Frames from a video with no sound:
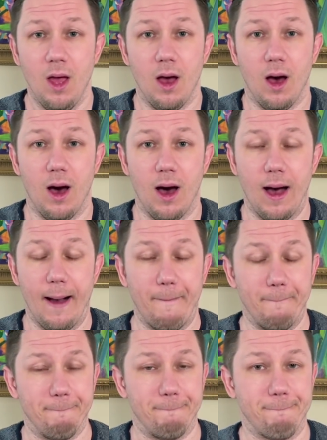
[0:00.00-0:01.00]

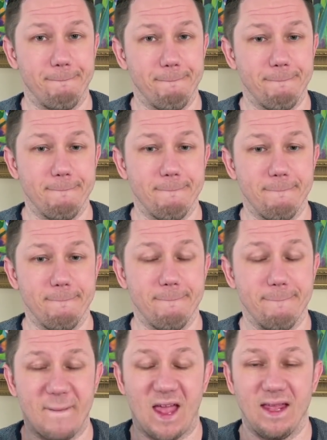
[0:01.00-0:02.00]
Um,
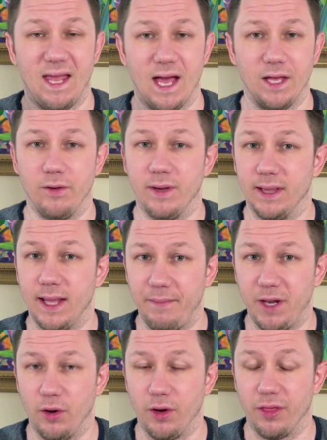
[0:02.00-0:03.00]
yeah, you can let me
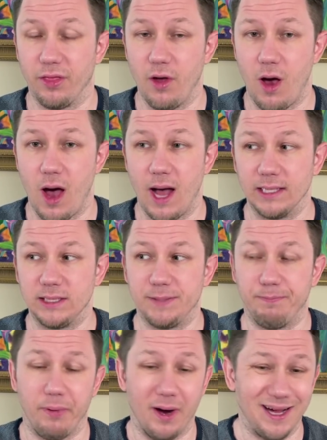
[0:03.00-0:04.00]
know your thoughts,
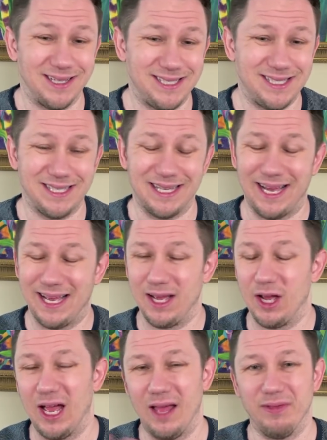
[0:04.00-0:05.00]
but
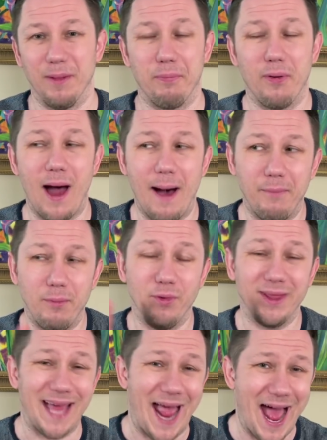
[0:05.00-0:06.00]
the problem
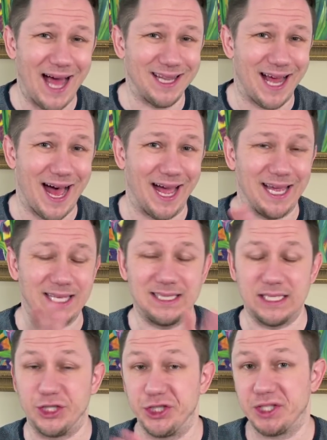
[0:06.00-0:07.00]
with allies
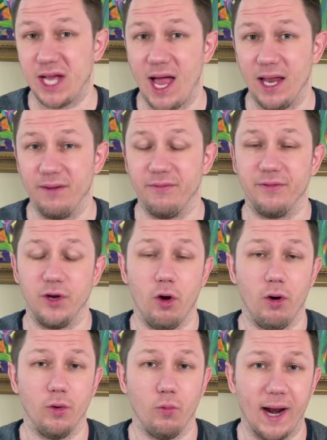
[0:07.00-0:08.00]
and just kind of
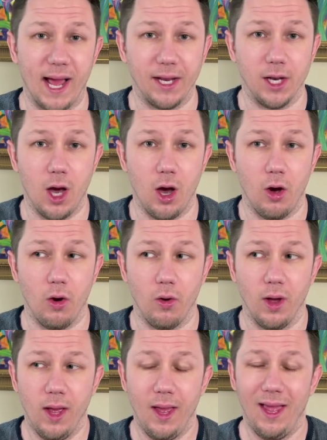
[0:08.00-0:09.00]
knowing what I know
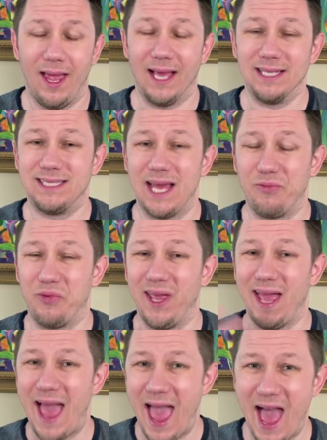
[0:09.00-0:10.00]
is that we
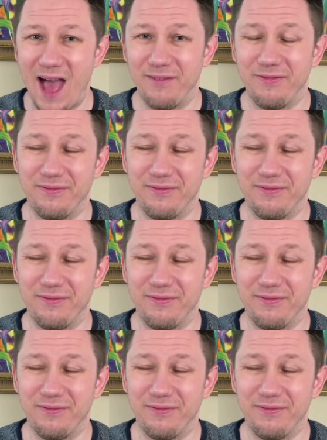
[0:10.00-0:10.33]
have